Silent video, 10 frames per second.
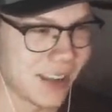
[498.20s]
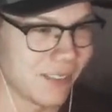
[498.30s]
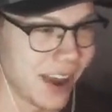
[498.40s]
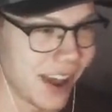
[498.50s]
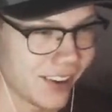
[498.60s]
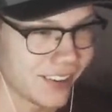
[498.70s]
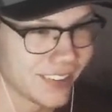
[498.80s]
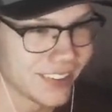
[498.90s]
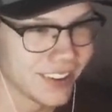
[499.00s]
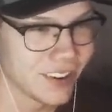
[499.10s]
down.
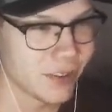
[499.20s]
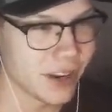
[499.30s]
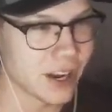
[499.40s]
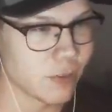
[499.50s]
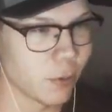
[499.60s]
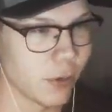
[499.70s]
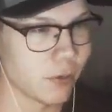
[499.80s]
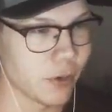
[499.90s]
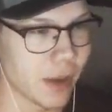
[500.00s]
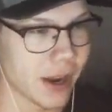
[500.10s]
We got. We'll wait for you,
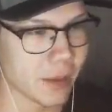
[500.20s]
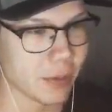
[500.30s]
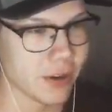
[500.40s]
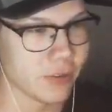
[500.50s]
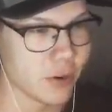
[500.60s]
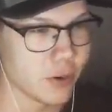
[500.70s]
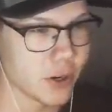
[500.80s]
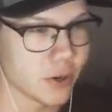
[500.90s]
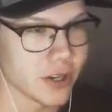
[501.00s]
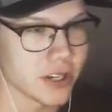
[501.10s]
Mike. I believe in you. You can do
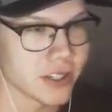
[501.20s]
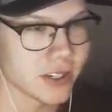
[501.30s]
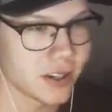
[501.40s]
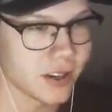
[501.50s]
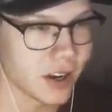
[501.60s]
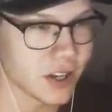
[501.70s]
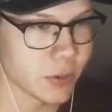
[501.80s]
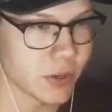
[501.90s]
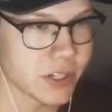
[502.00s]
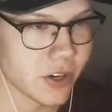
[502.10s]
this. I also want to
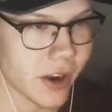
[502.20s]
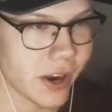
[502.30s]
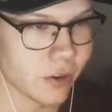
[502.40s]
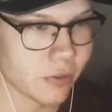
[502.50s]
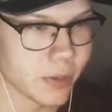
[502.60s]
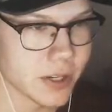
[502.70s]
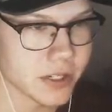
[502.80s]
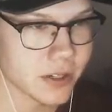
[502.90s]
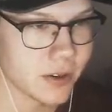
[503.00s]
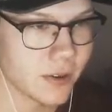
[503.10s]
see your angle from this.
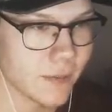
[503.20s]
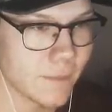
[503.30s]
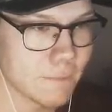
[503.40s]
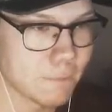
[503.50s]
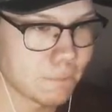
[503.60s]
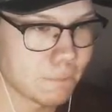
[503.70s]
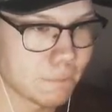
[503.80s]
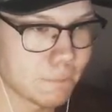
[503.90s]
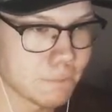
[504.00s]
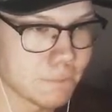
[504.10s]
Ooh.
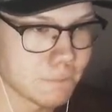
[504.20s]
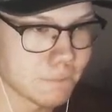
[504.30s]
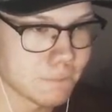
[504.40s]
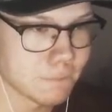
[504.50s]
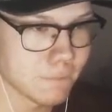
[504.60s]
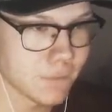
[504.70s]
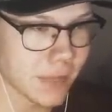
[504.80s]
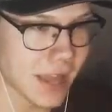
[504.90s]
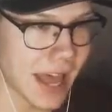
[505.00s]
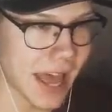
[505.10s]
Yeah.
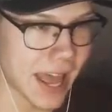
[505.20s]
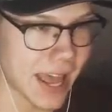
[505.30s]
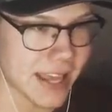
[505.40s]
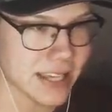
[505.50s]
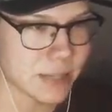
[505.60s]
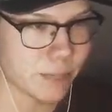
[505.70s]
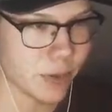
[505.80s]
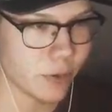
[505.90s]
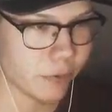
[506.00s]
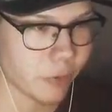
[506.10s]
Nice.
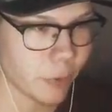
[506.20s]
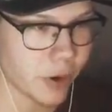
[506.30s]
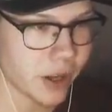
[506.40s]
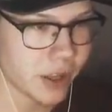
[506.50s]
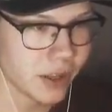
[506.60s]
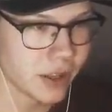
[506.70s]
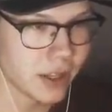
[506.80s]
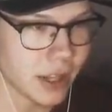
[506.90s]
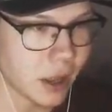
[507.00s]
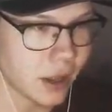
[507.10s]
Beautiful work.
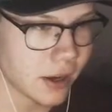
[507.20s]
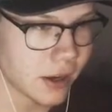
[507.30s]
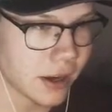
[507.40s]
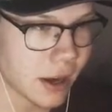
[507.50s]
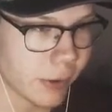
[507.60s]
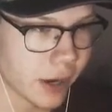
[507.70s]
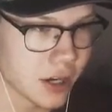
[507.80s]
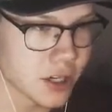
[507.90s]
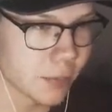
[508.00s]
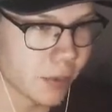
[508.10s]
Now we gotta
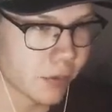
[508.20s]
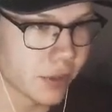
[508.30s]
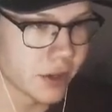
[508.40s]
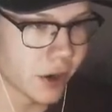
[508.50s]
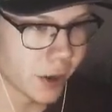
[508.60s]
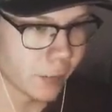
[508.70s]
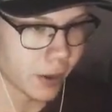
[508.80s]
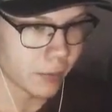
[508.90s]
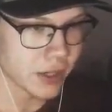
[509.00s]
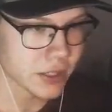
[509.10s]
jump over the dark mud
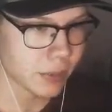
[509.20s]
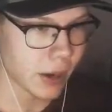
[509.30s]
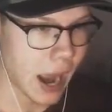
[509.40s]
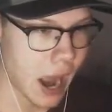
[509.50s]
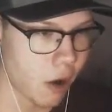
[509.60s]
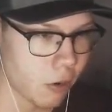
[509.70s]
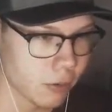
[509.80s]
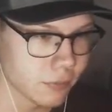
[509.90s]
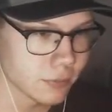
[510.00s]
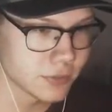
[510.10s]
because we're all obbies
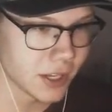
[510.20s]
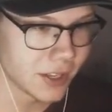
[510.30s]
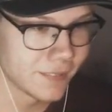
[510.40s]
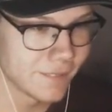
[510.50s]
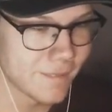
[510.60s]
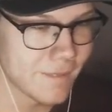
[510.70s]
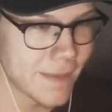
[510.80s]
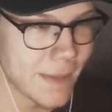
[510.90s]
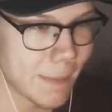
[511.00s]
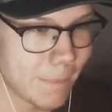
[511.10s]
are grunting, bro.
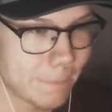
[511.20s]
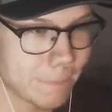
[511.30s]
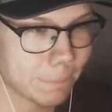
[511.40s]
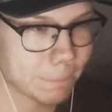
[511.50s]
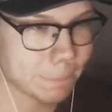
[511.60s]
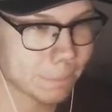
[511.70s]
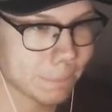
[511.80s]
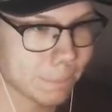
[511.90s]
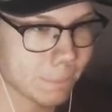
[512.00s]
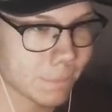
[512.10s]
All obbies are
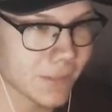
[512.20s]
grunting, dude.